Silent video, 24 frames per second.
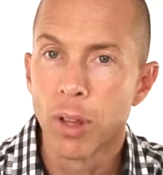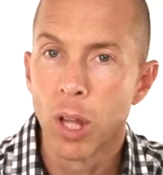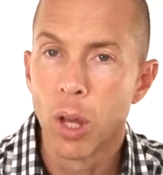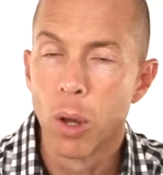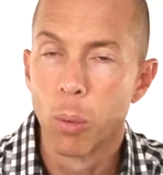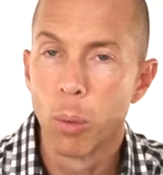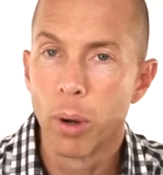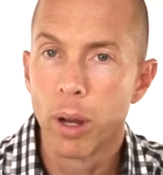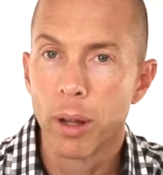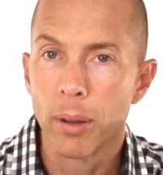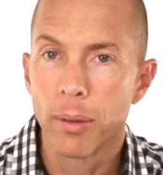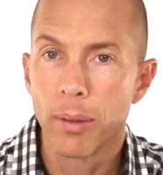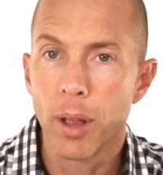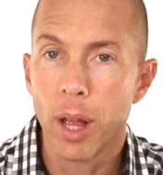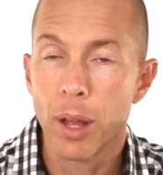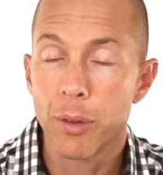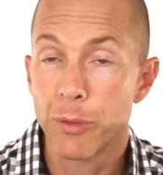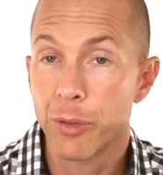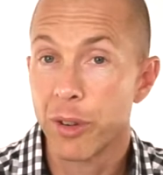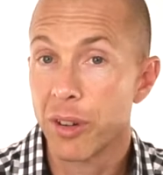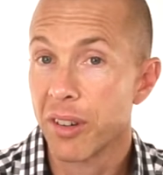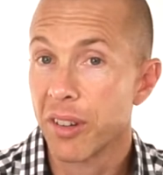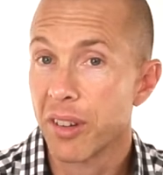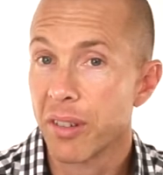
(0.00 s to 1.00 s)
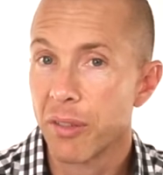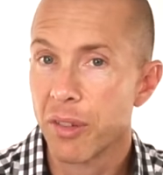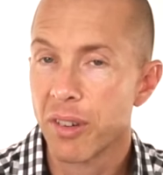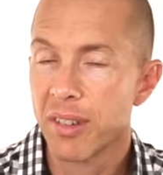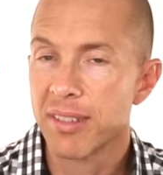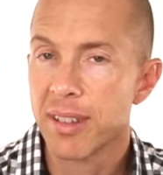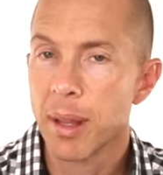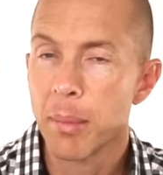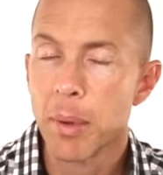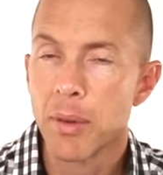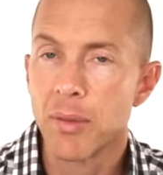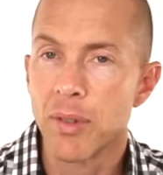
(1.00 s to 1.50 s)
Well, for
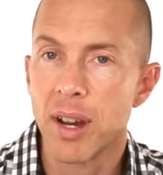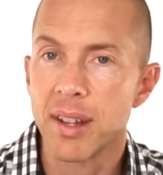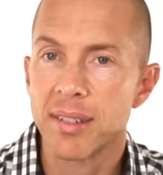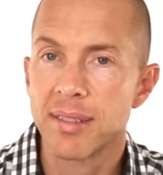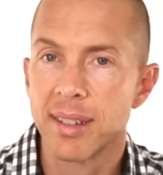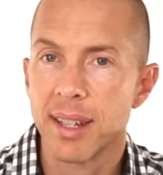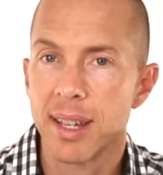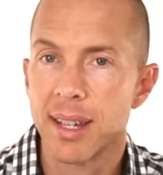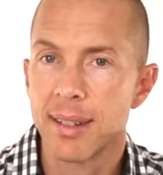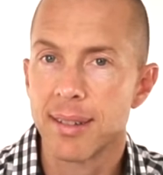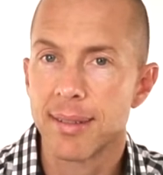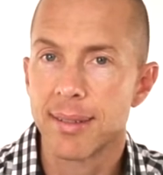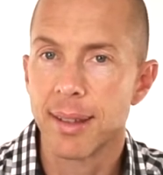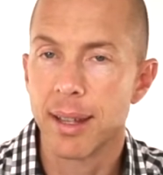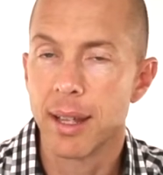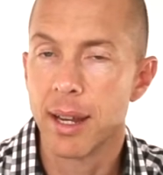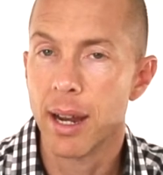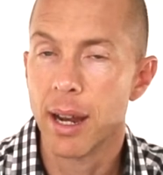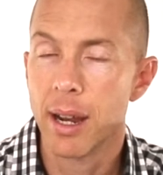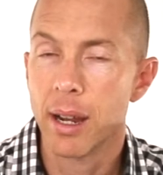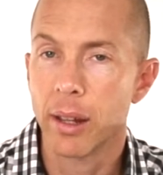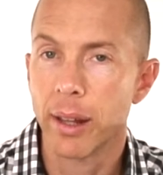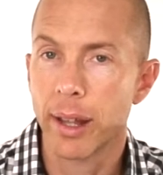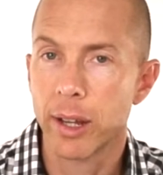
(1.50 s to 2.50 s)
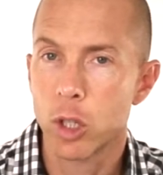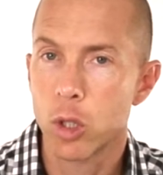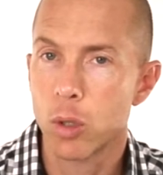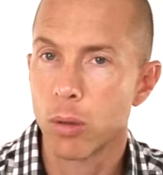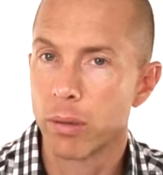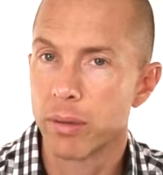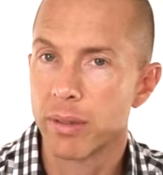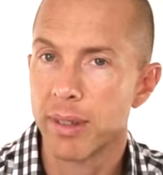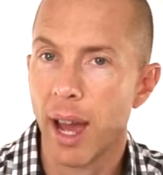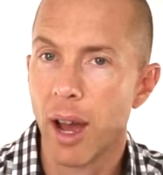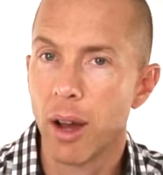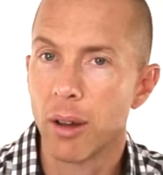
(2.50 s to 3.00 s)
some of us, it's an intellectual
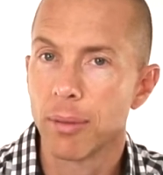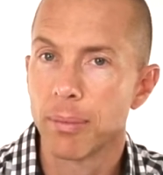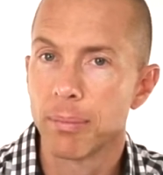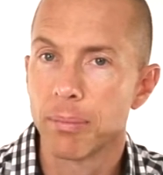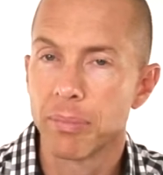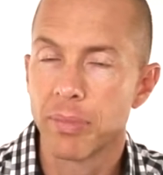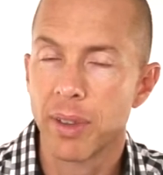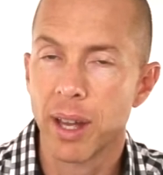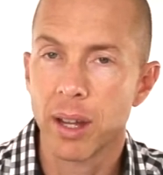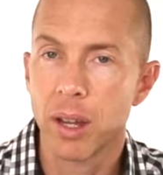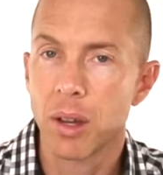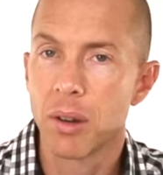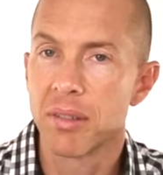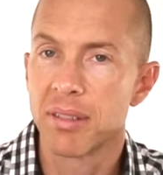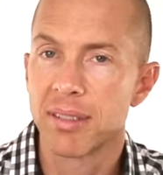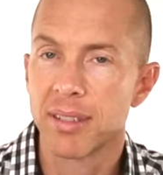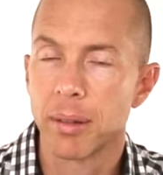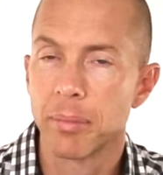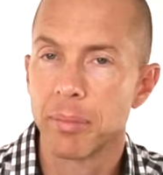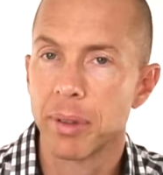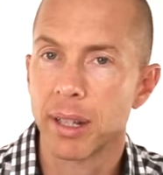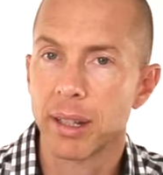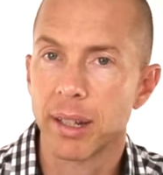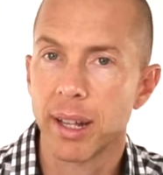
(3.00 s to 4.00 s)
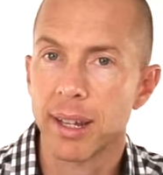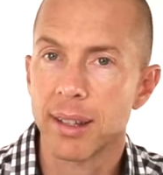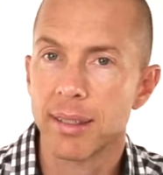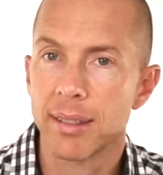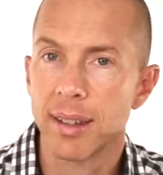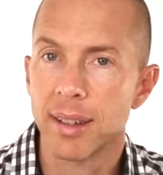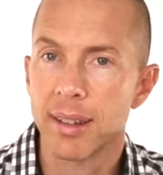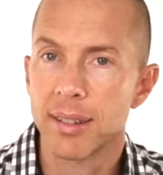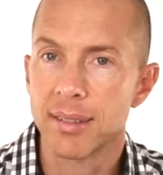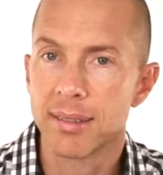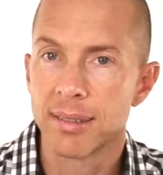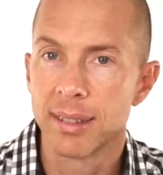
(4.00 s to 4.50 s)
doubt that goes something like
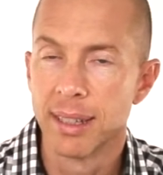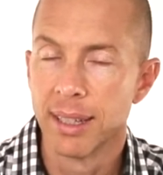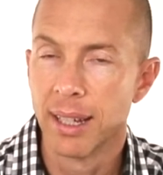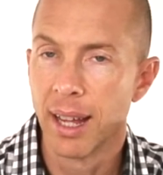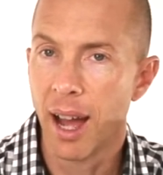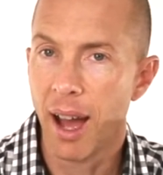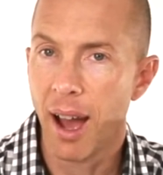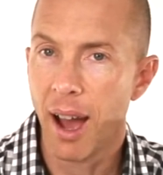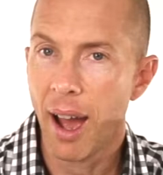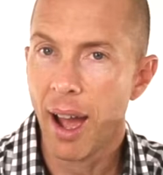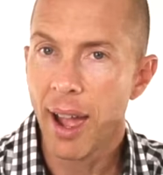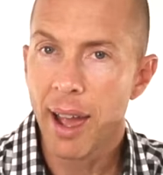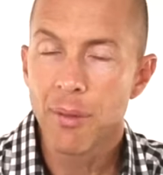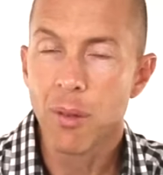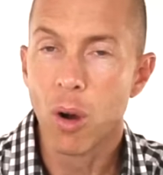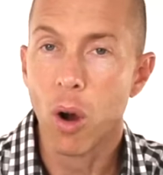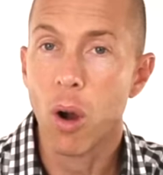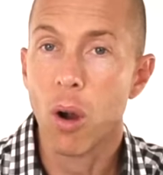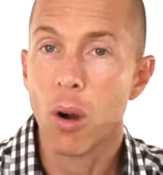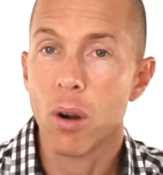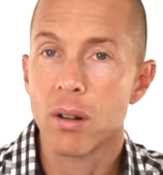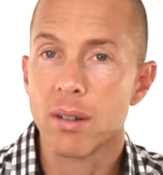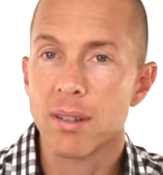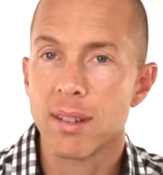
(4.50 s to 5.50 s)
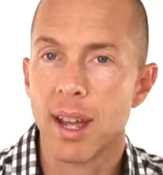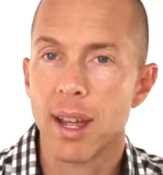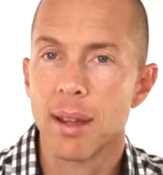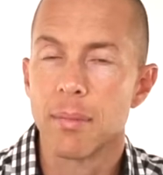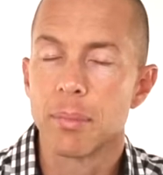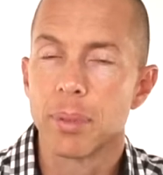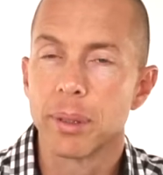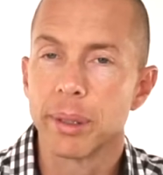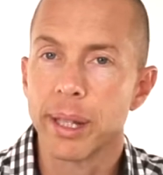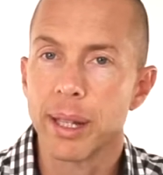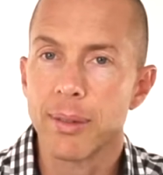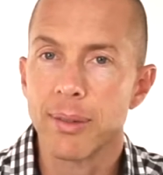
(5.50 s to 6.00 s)
this. I have a hard time
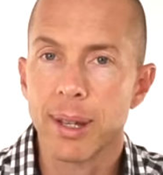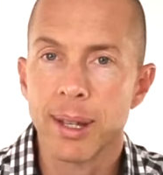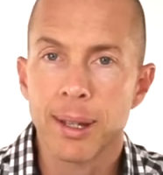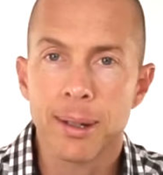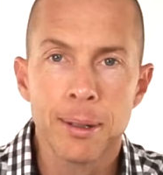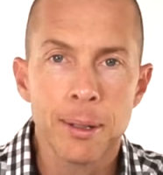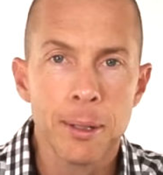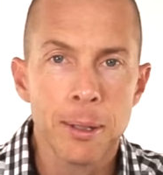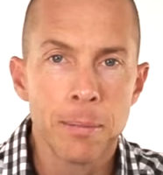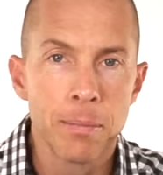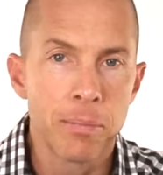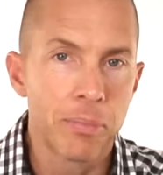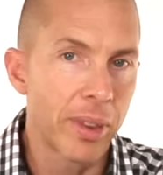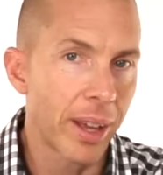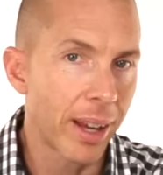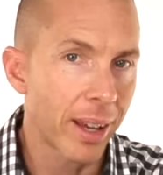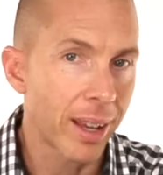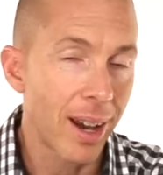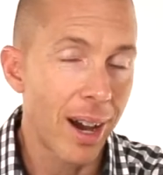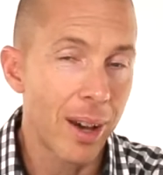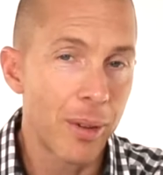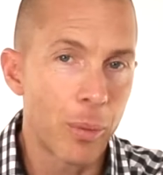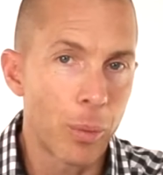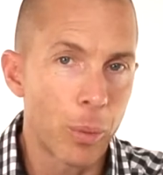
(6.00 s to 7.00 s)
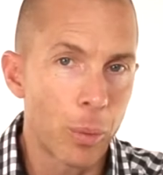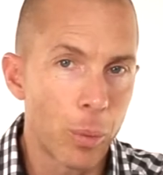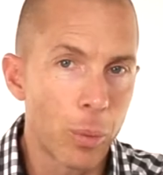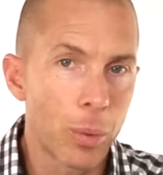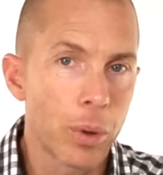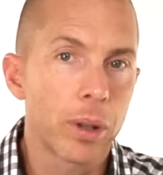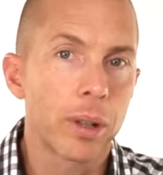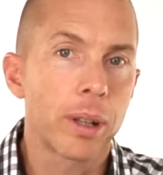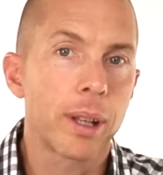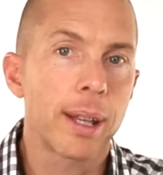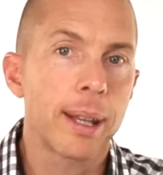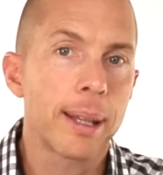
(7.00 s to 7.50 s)
believing that God
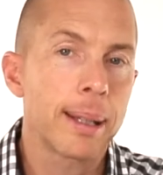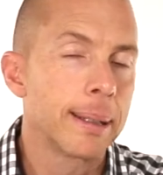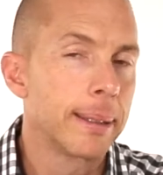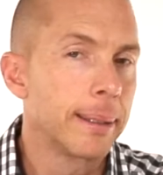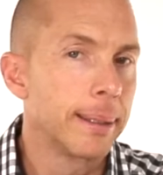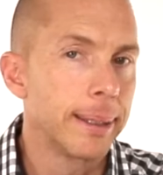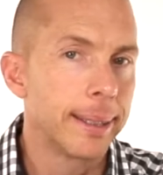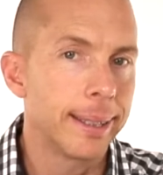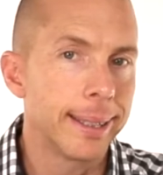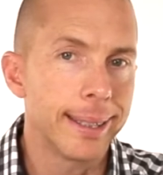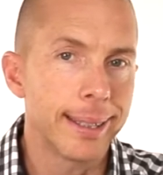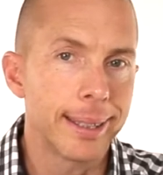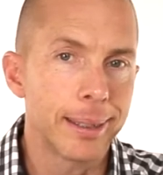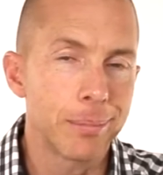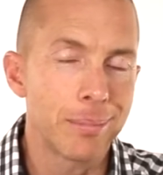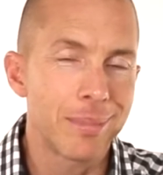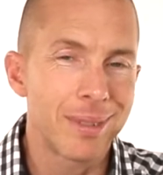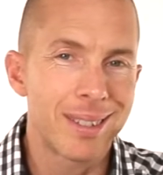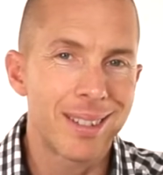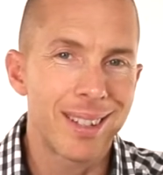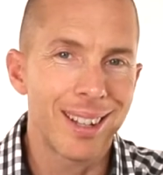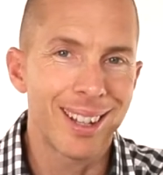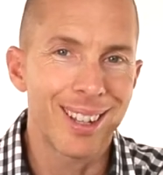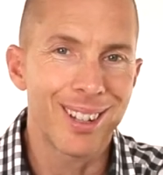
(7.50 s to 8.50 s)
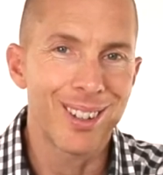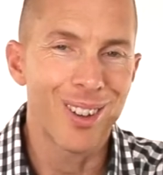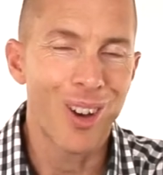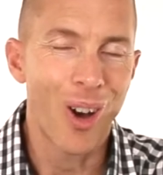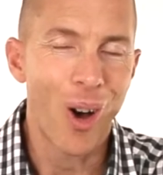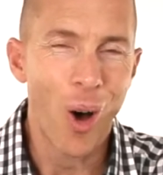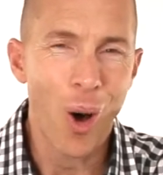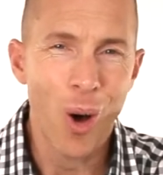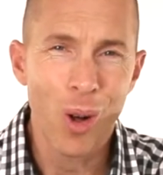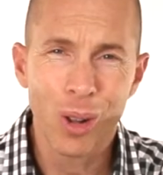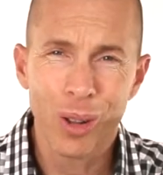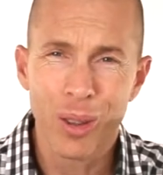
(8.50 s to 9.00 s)
really did
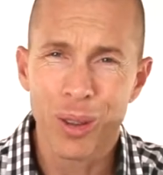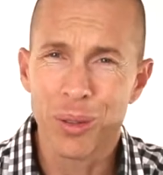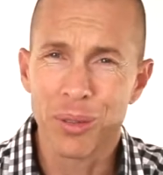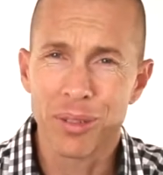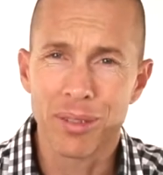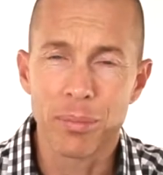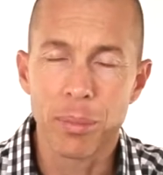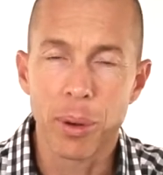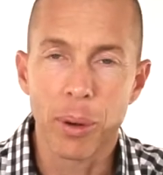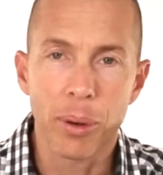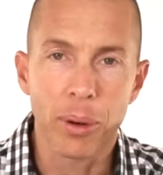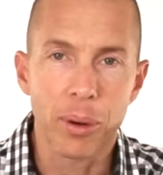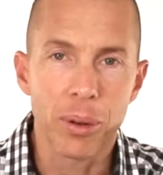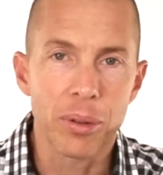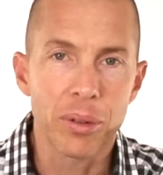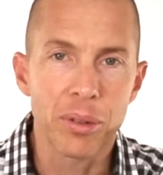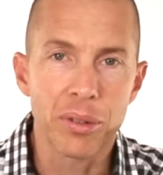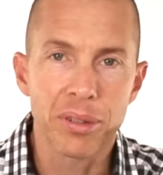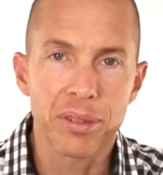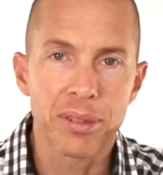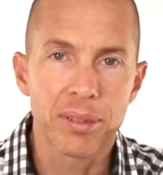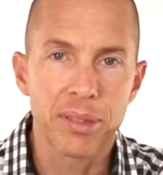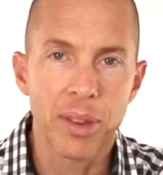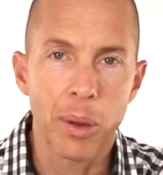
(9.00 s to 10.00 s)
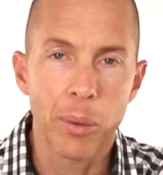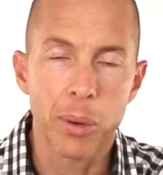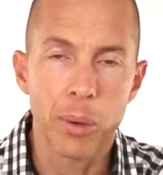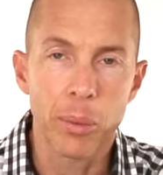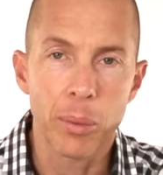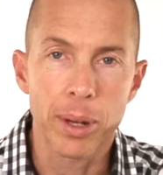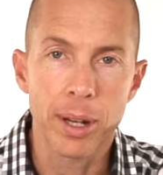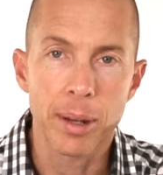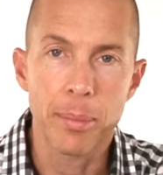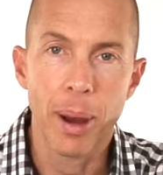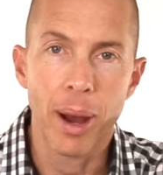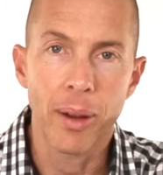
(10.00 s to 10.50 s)
all those miracles that we
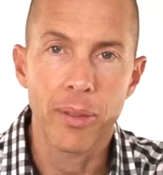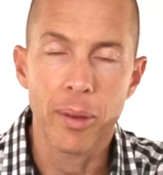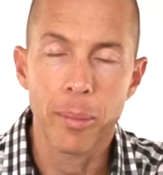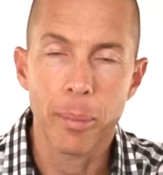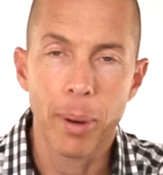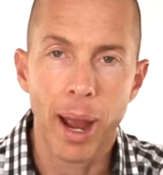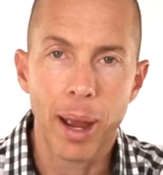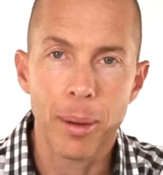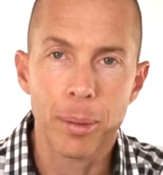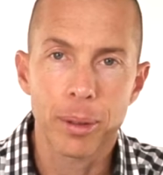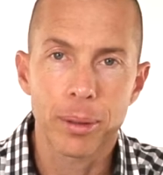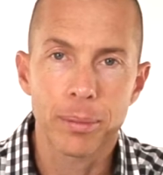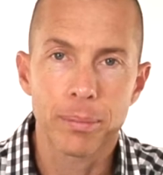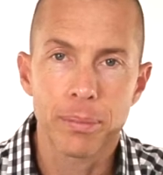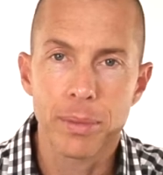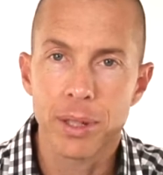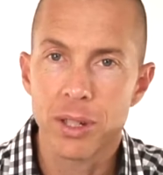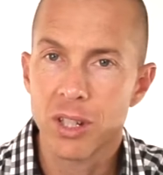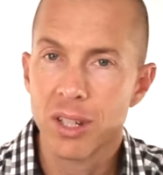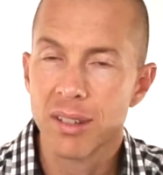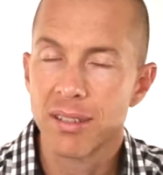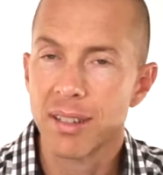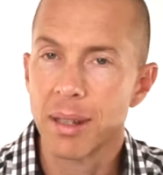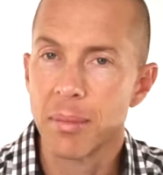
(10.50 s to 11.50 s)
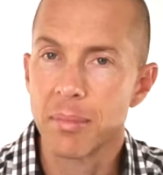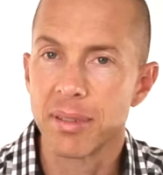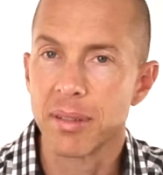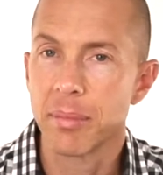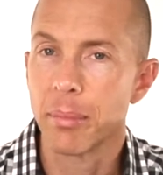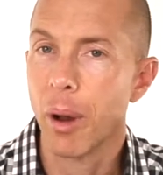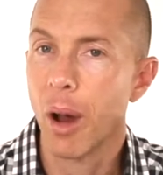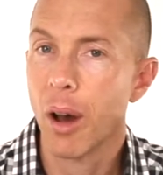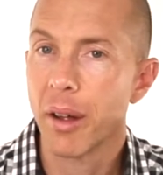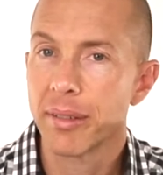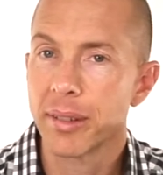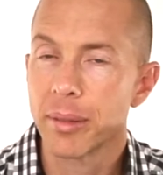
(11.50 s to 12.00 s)
read about in the Bible. It just seems
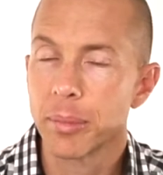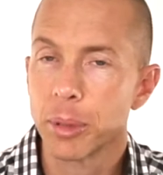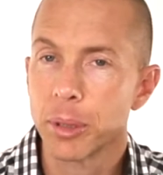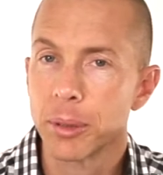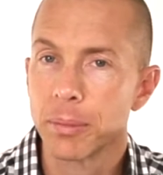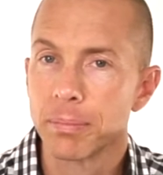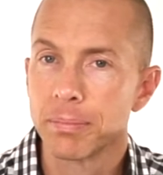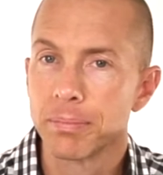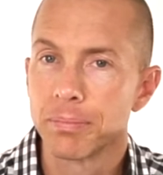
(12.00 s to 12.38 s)
impossible.